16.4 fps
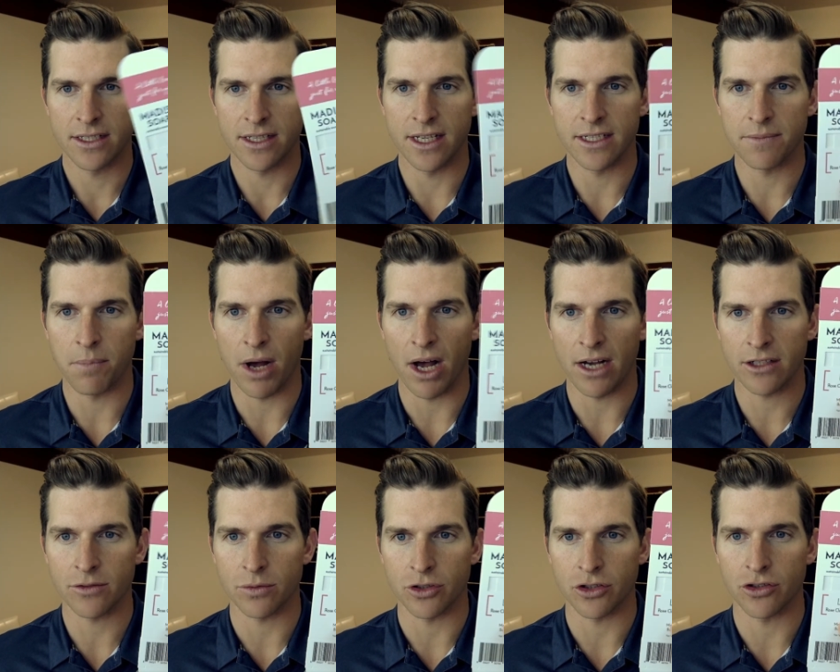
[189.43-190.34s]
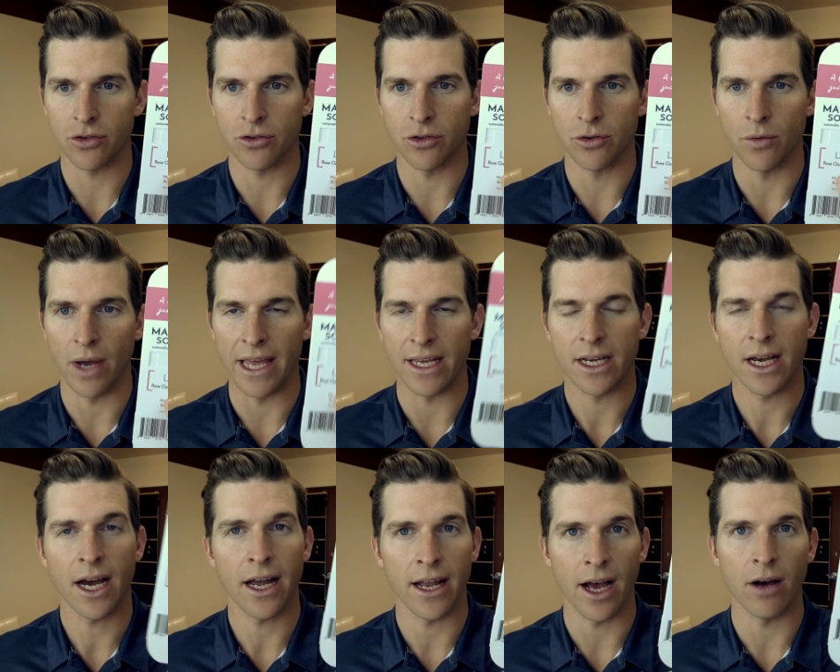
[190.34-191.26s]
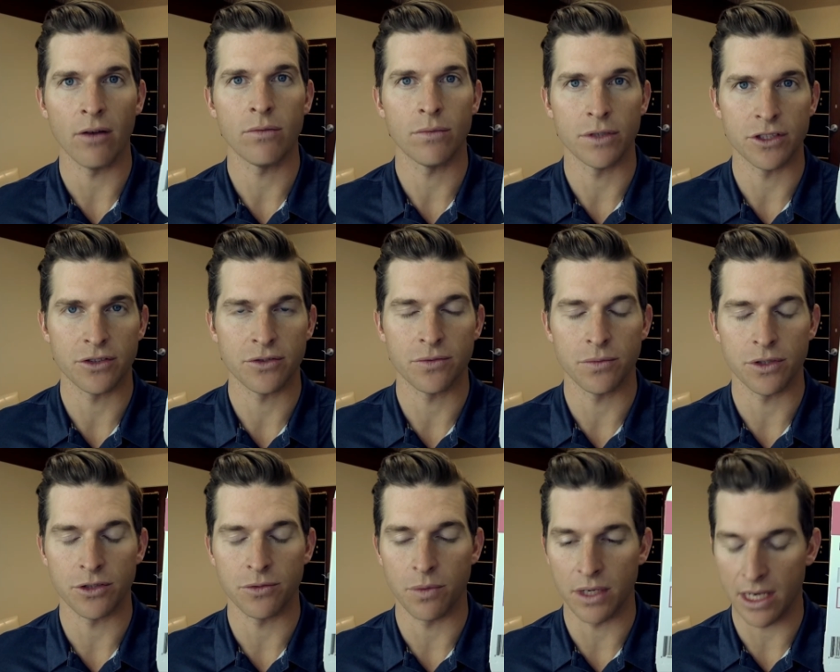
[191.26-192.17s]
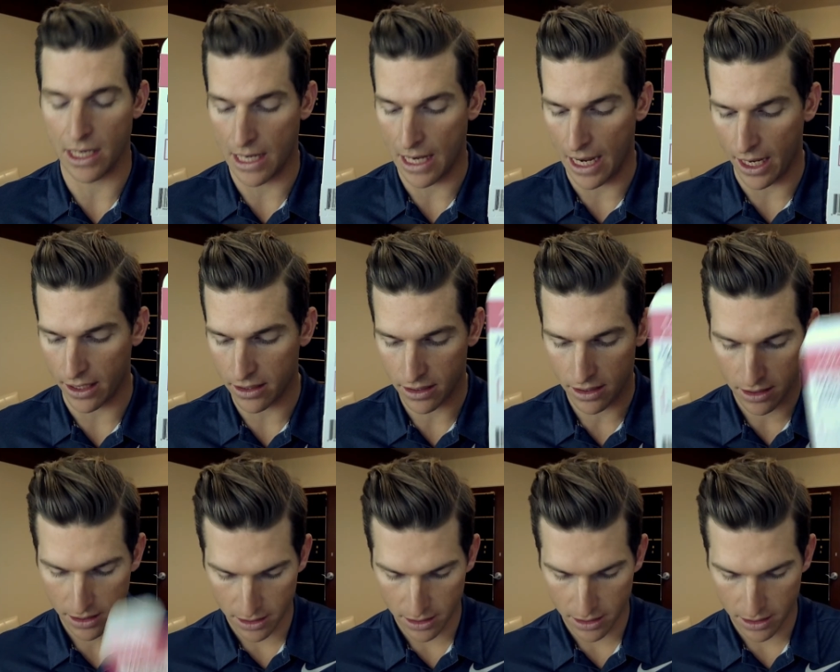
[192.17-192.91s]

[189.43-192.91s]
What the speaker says: This box will show you a cutout, which we can add.